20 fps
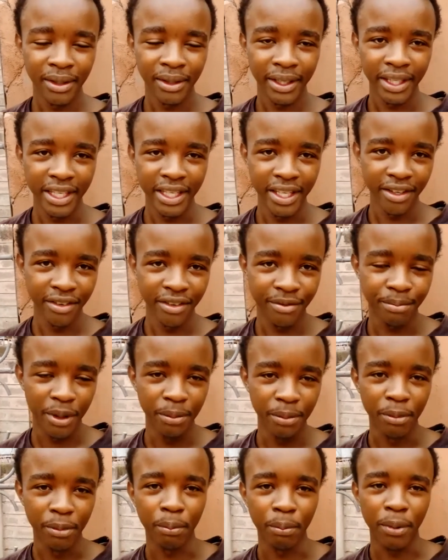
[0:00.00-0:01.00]
give
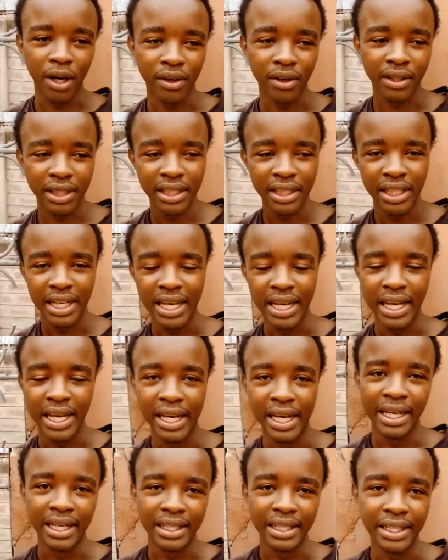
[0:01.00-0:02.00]
people power
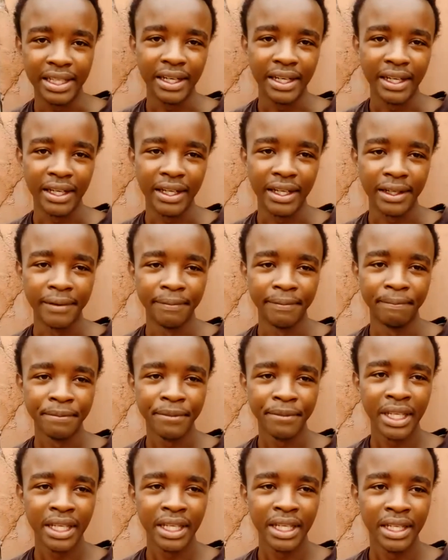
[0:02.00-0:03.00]
and
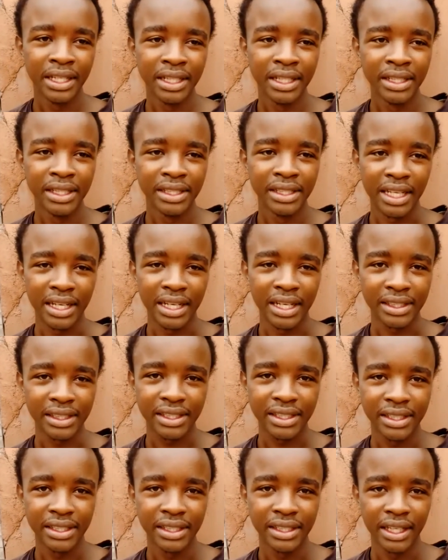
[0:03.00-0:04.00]

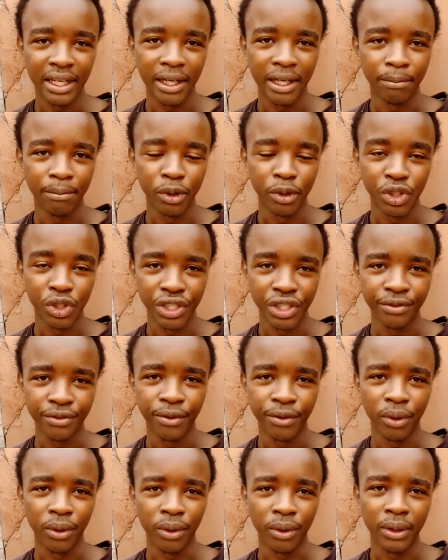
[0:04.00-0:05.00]
start pushing
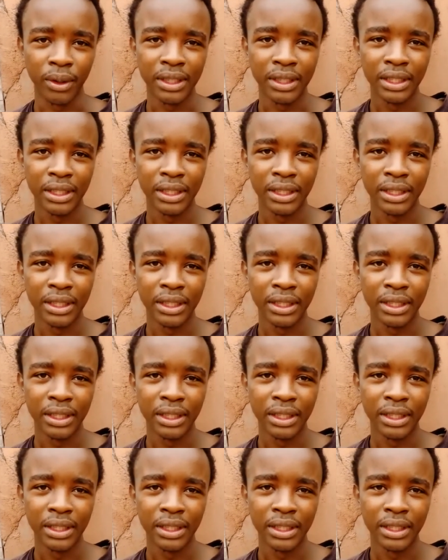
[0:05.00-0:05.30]
for